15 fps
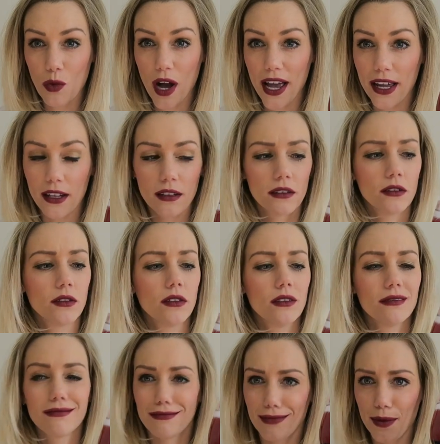wine
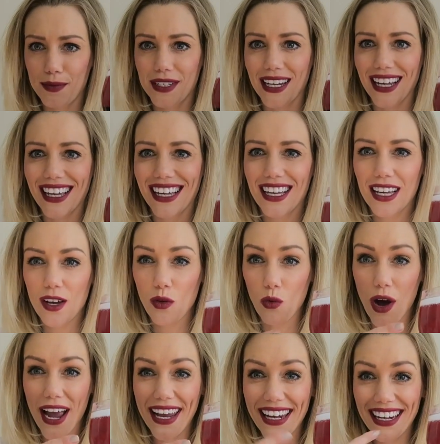lipstick,
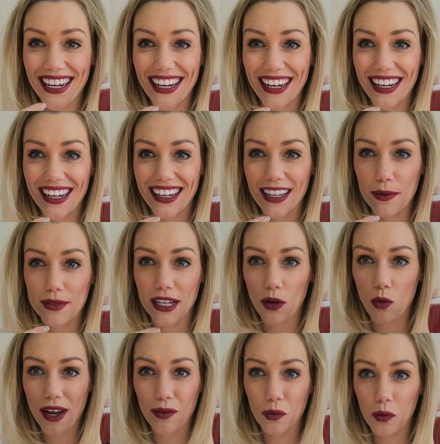wine
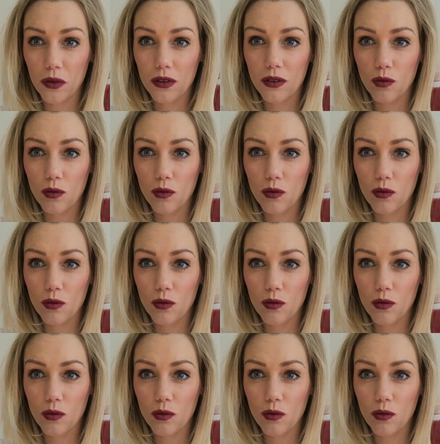lipstick, wine